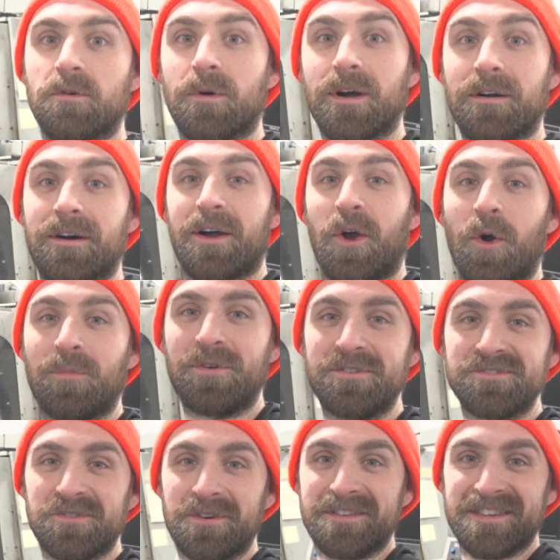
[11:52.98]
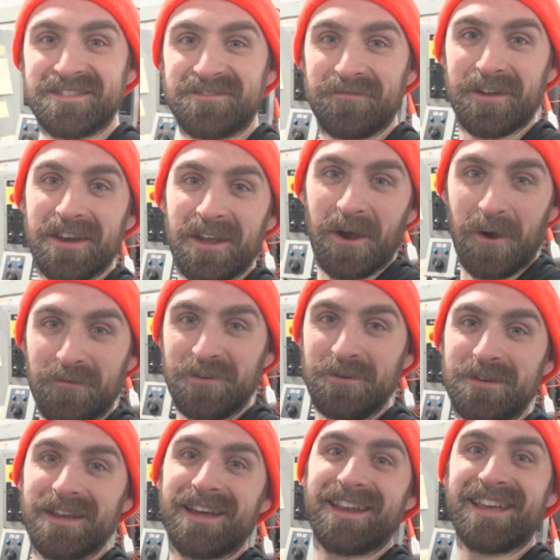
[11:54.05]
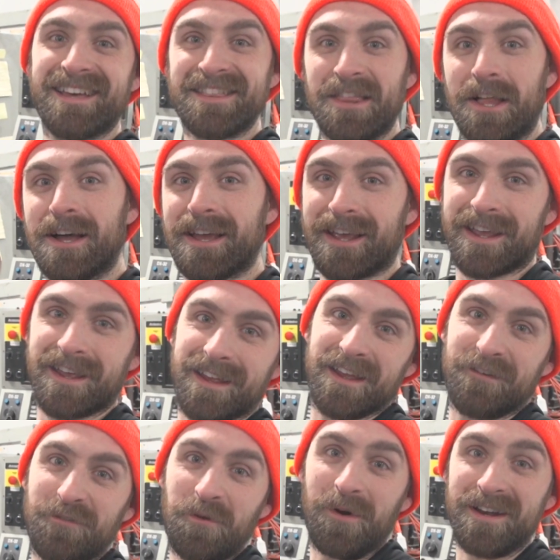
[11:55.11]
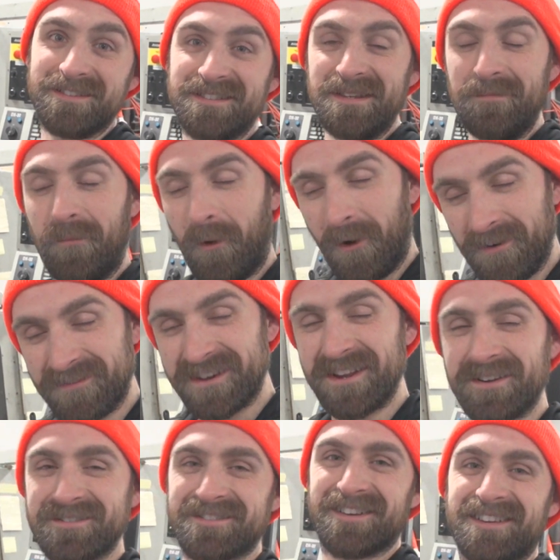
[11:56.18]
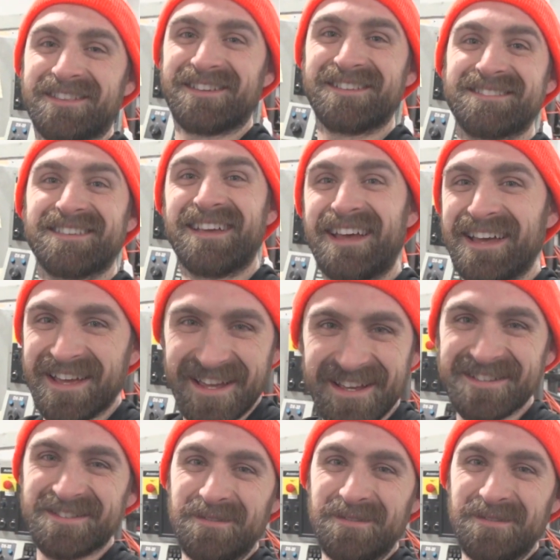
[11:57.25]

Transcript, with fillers: Well, I hope you enjoyed this video. If you did, hit like. If you want to see more videos like this, hit